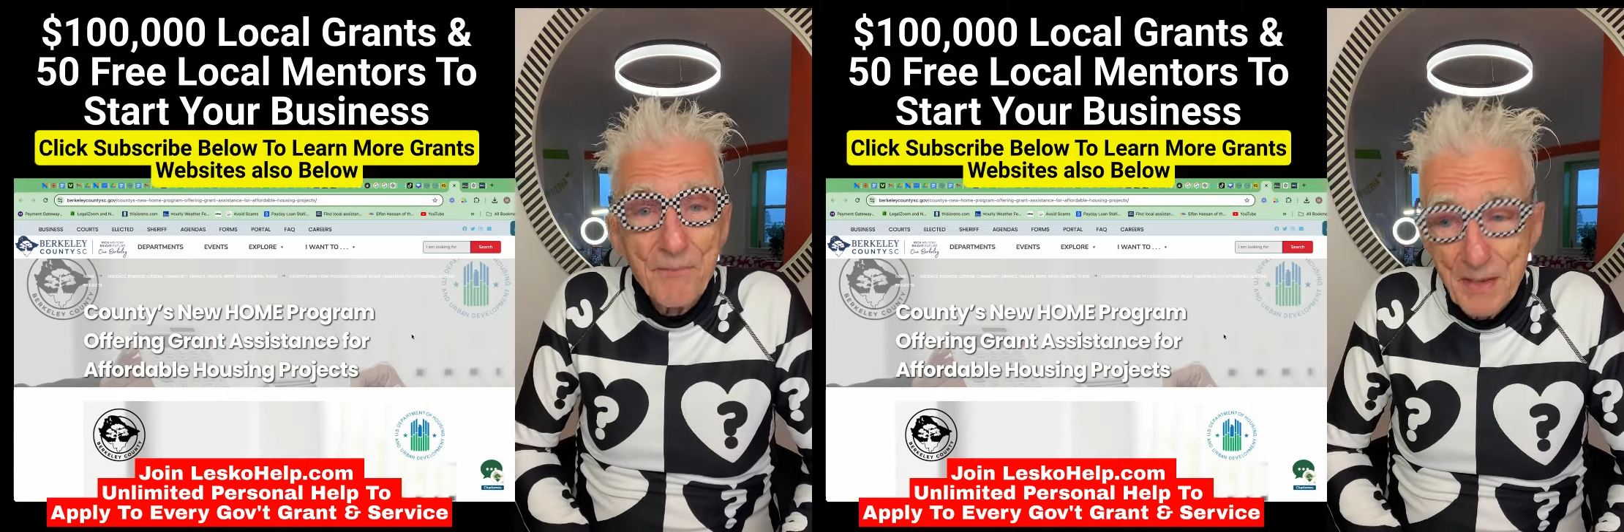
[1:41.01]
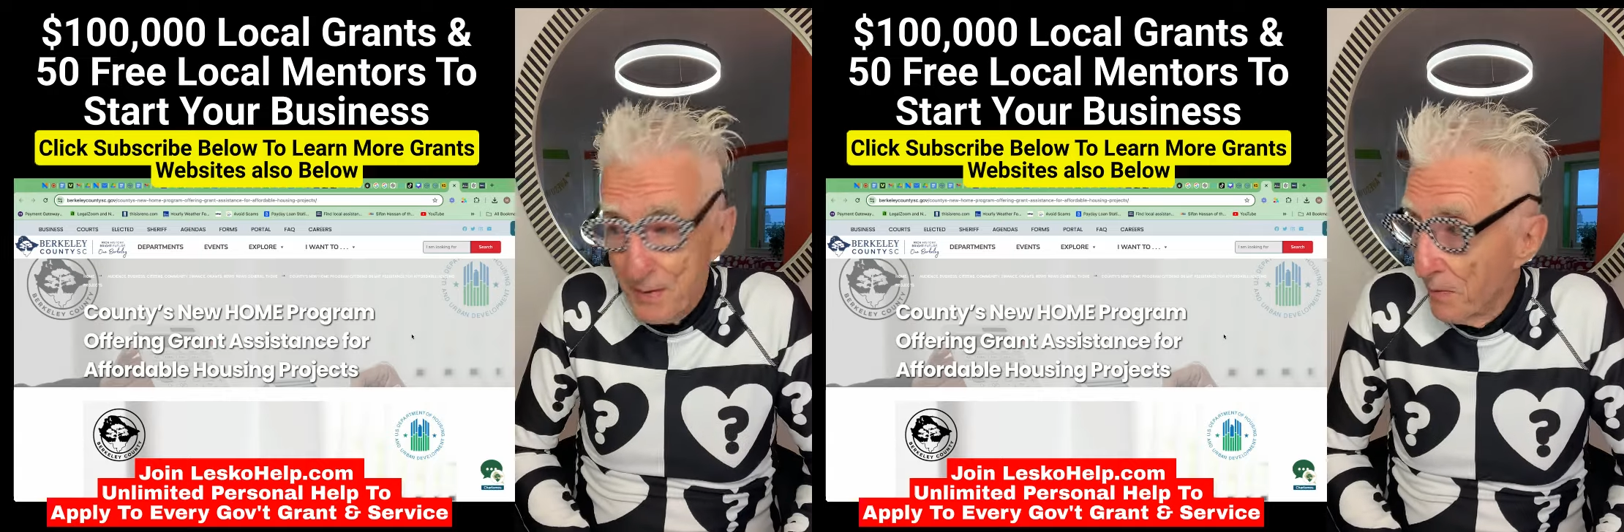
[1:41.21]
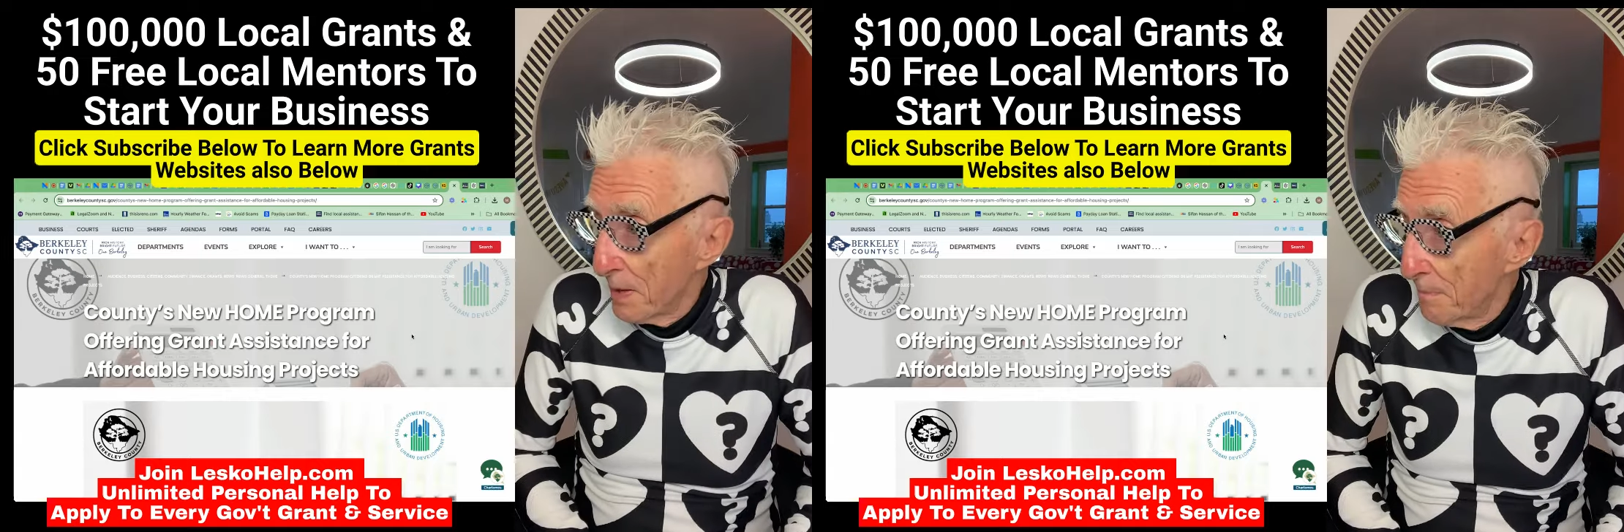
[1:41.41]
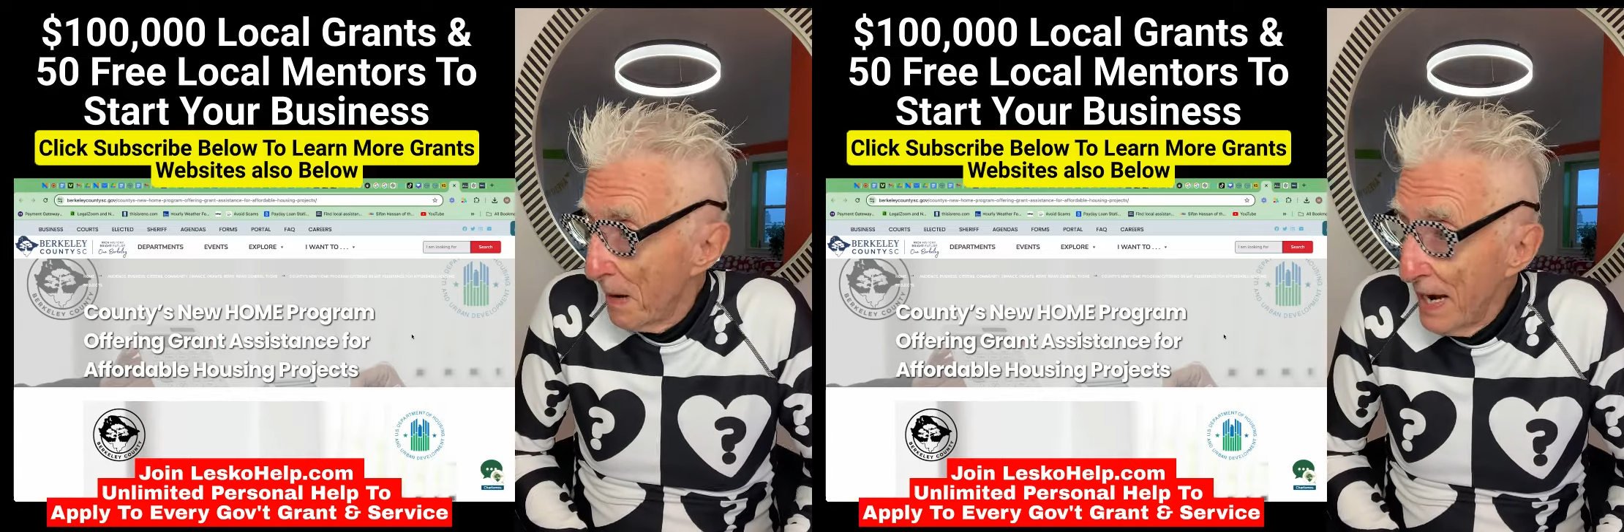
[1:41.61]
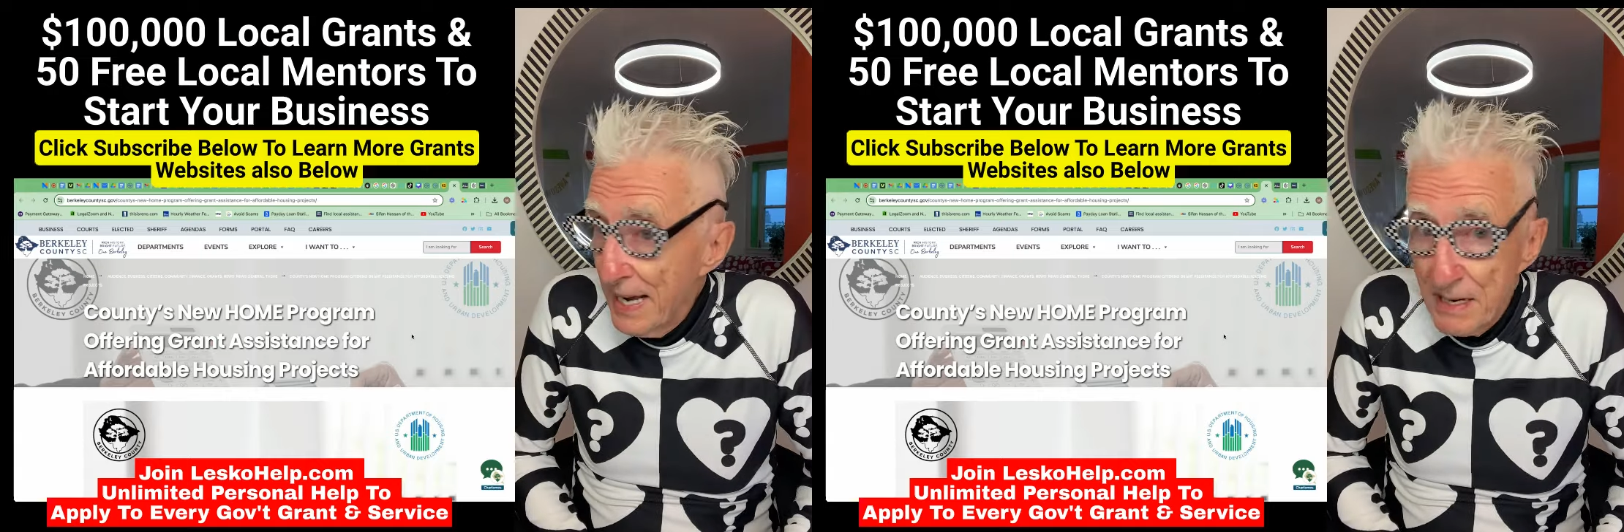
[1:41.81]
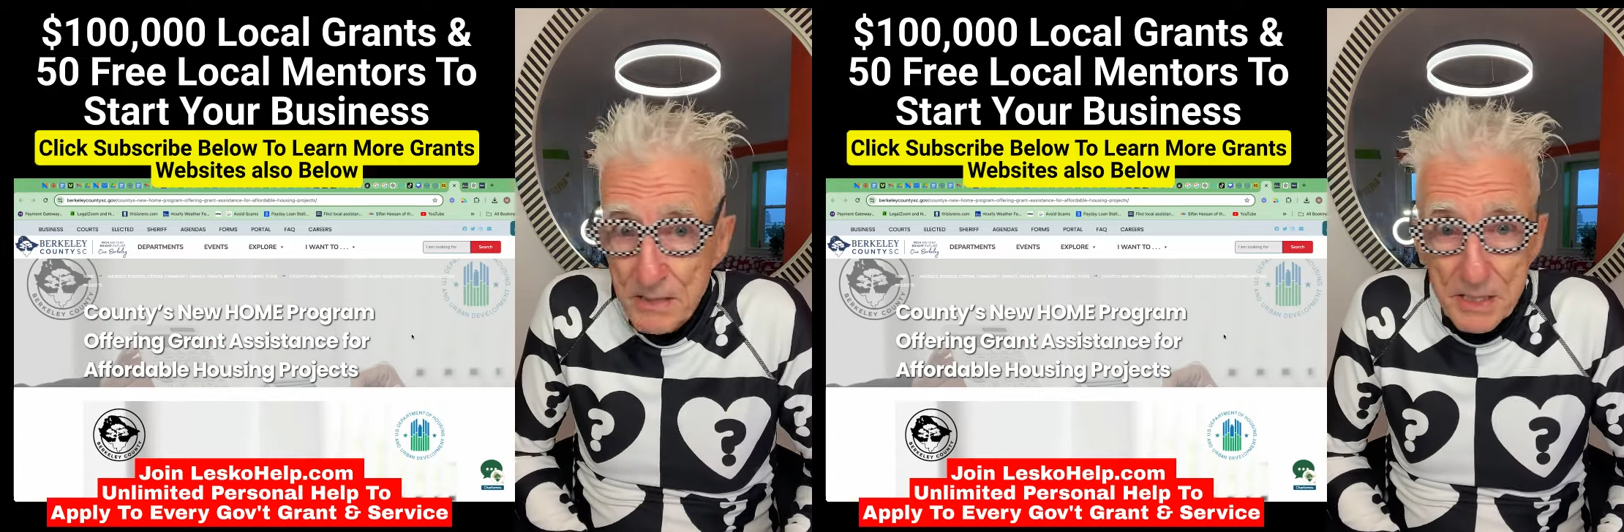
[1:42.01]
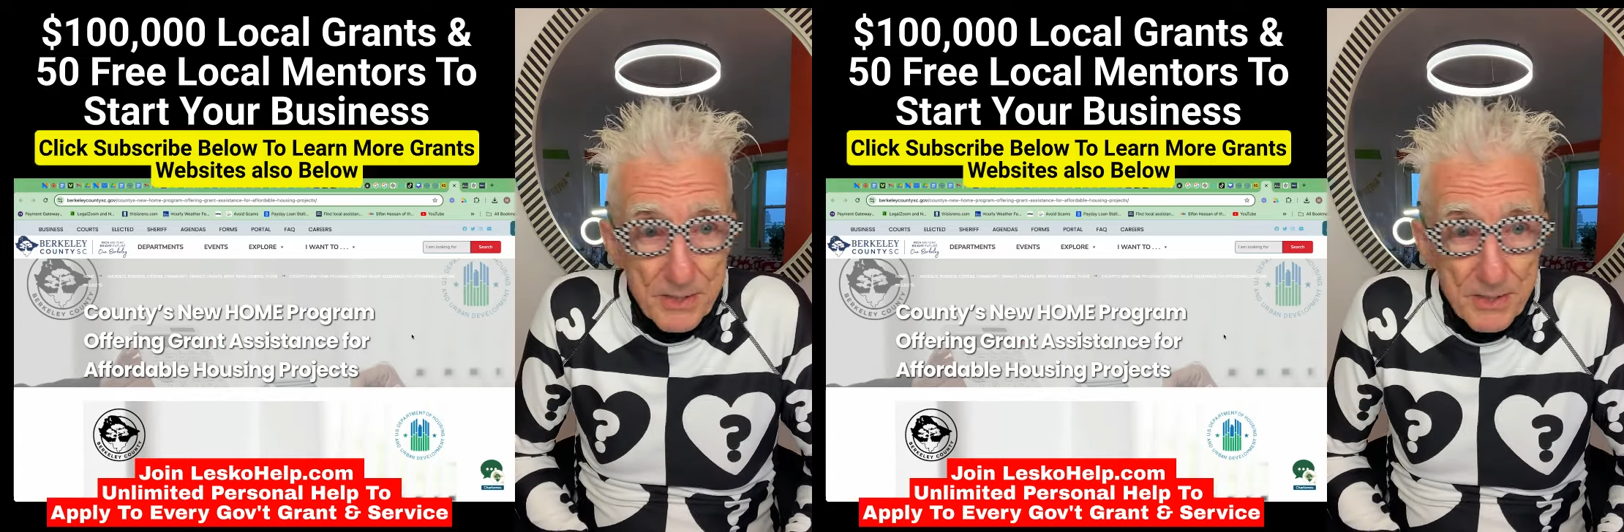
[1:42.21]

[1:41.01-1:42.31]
You want to buy houses,